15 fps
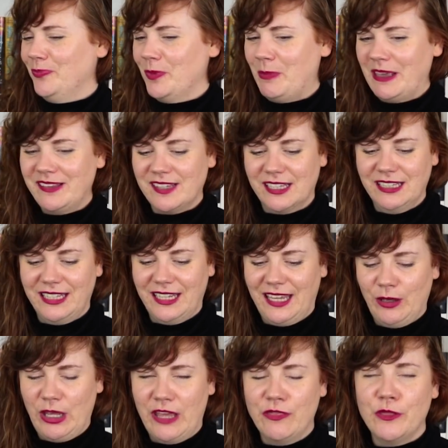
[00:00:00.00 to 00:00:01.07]

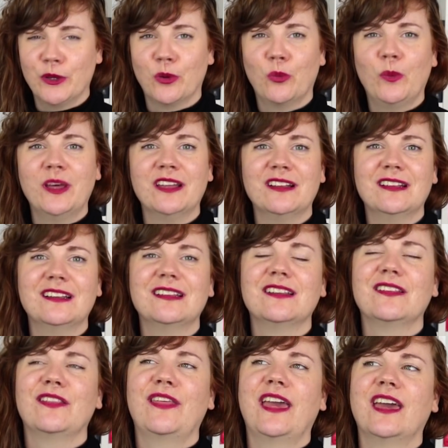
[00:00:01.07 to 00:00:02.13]
Basically, in their
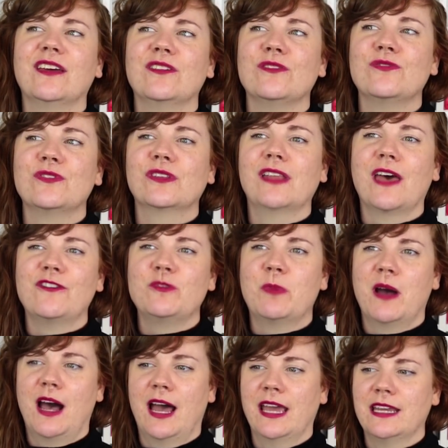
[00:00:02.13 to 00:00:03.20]
will, they have left
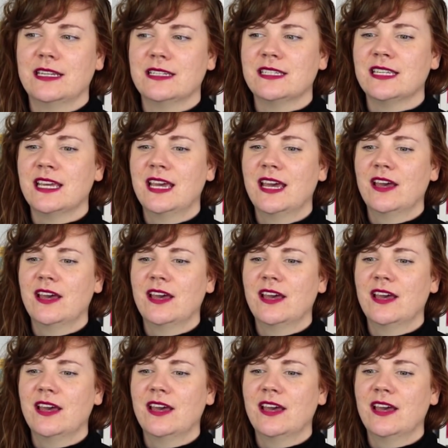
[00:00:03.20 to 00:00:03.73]
behind